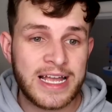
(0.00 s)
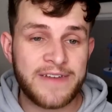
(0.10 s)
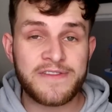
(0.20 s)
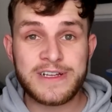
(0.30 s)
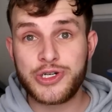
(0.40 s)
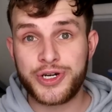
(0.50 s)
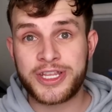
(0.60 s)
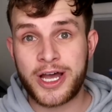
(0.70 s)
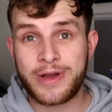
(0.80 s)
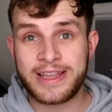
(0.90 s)
If you've enjoyed
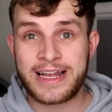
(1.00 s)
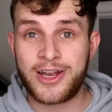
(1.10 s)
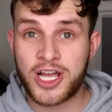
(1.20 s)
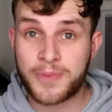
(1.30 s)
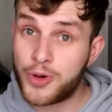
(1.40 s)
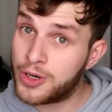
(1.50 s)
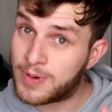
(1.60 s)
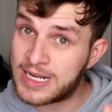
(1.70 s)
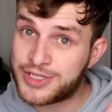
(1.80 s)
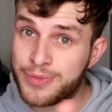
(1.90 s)
though, hit that like button.
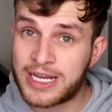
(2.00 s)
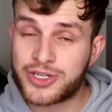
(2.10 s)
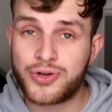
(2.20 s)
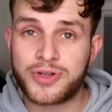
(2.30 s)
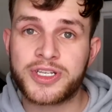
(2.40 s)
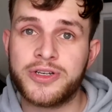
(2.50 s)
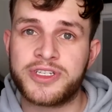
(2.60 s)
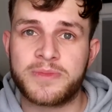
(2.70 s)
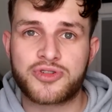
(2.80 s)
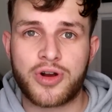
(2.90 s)
Please do make sure to
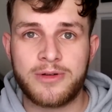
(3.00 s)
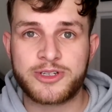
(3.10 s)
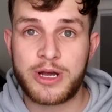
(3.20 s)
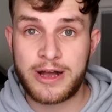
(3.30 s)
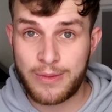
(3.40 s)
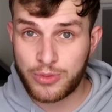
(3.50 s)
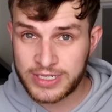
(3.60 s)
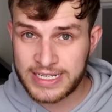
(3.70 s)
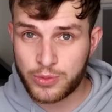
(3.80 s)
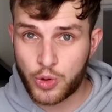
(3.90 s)
subscribe as well, and we'll
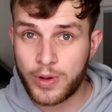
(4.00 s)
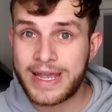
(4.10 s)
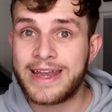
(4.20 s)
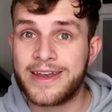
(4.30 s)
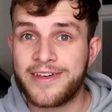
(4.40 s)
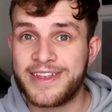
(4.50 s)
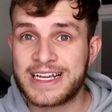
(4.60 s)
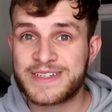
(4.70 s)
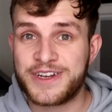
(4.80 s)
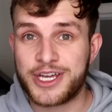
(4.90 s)
see you all in the
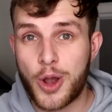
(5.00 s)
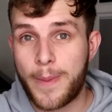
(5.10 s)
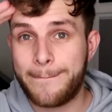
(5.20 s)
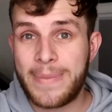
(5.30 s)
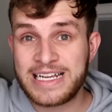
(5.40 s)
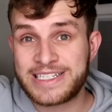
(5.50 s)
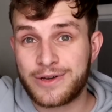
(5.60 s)
next video. Peace